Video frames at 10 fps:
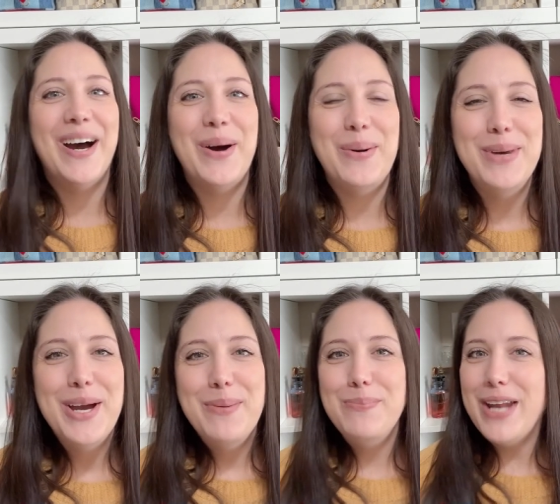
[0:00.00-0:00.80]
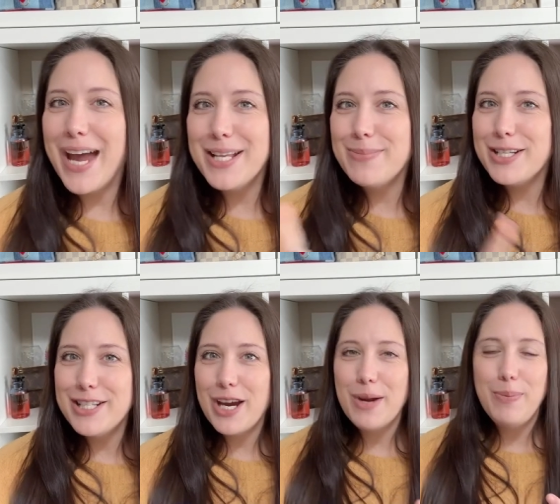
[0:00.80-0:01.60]
Um, not as much as
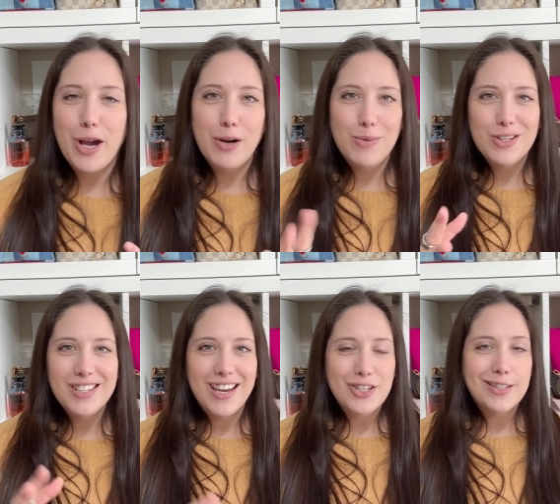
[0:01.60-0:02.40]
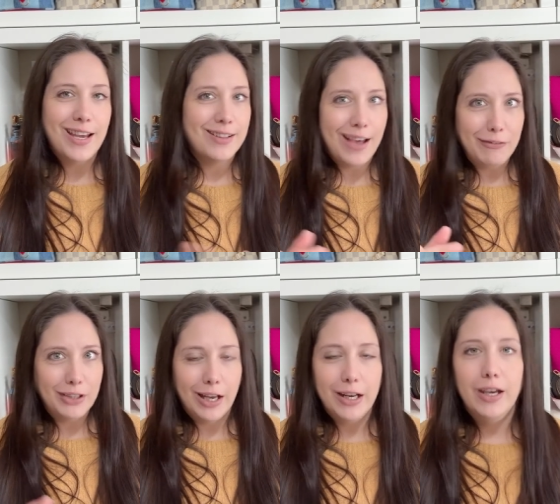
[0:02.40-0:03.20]
Harry Potter. Mostly, I just like laughing
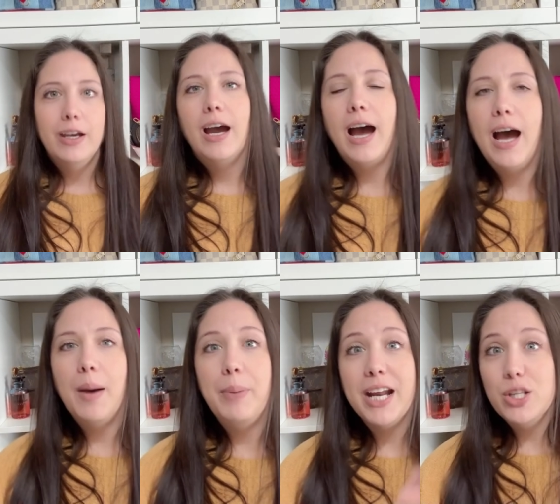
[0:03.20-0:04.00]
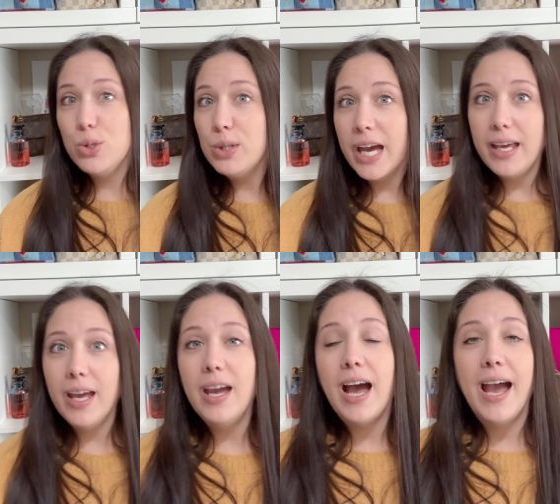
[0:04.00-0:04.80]
at it. Uh, but I do like
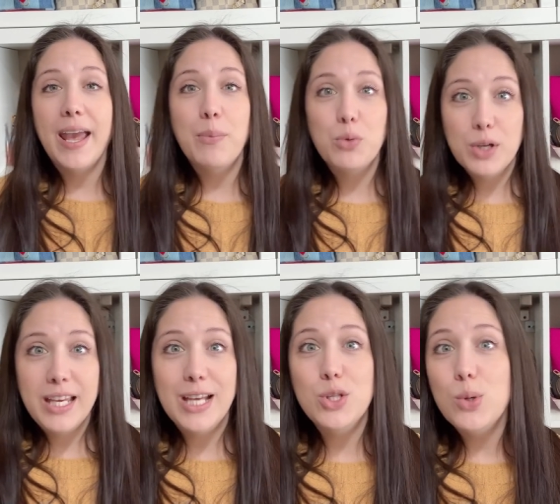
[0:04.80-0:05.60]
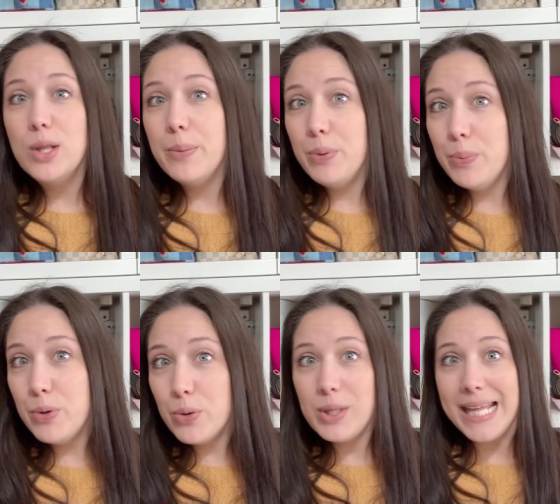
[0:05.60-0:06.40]
it. I am really into
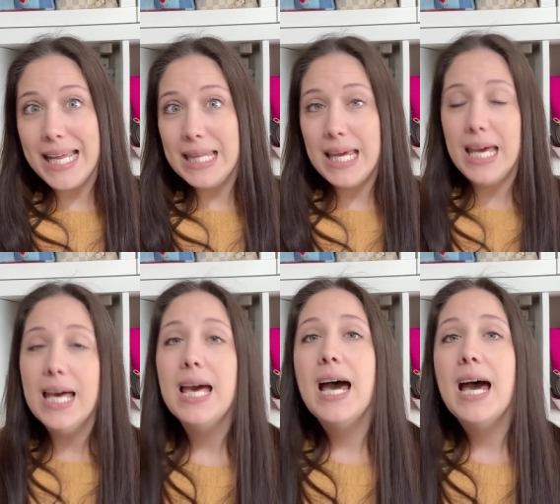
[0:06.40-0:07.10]
Labubu lately.